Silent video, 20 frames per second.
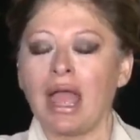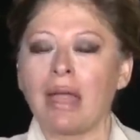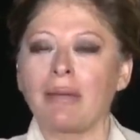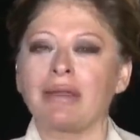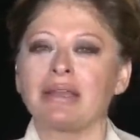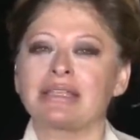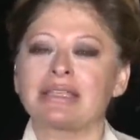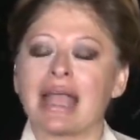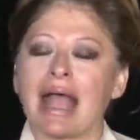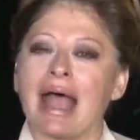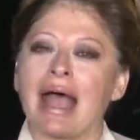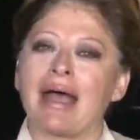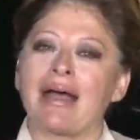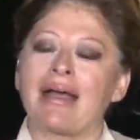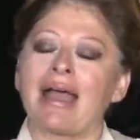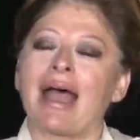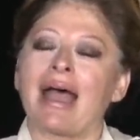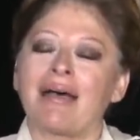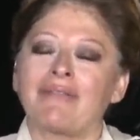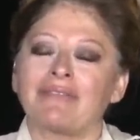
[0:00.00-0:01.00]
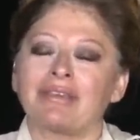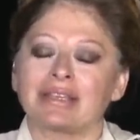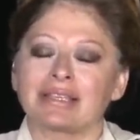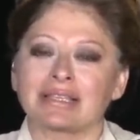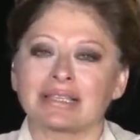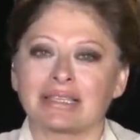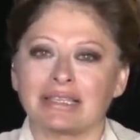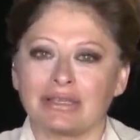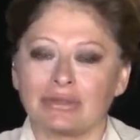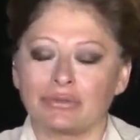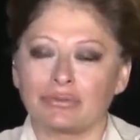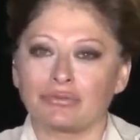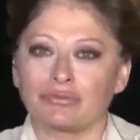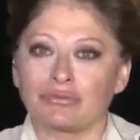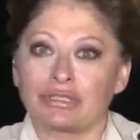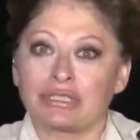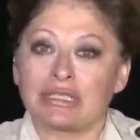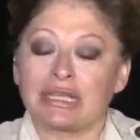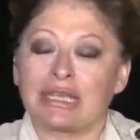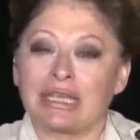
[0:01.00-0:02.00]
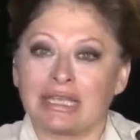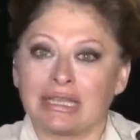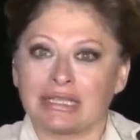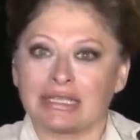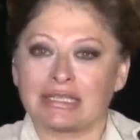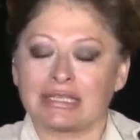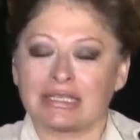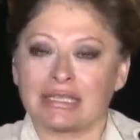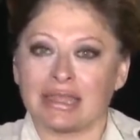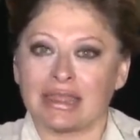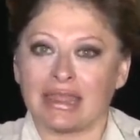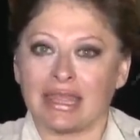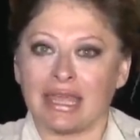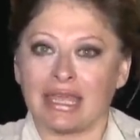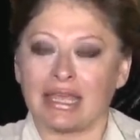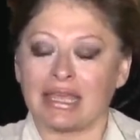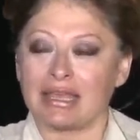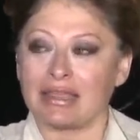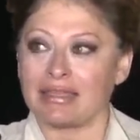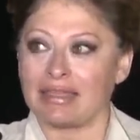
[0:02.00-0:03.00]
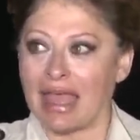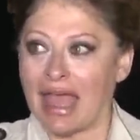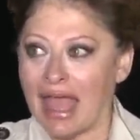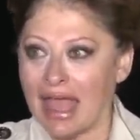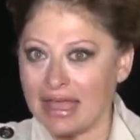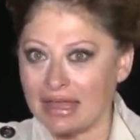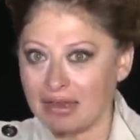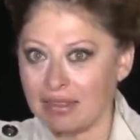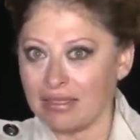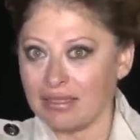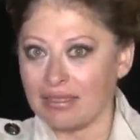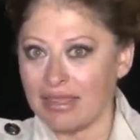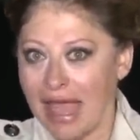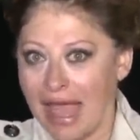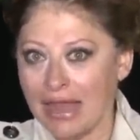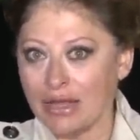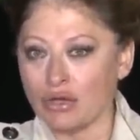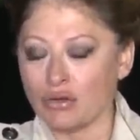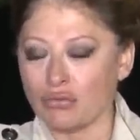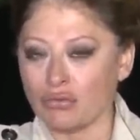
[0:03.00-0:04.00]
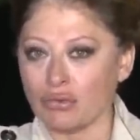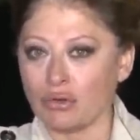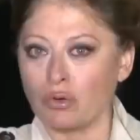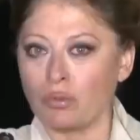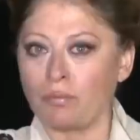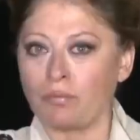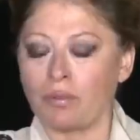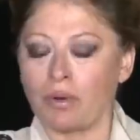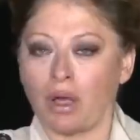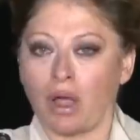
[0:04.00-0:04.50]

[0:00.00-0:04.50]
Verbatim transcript: I mean, it's obviously ridiculous to think that that group,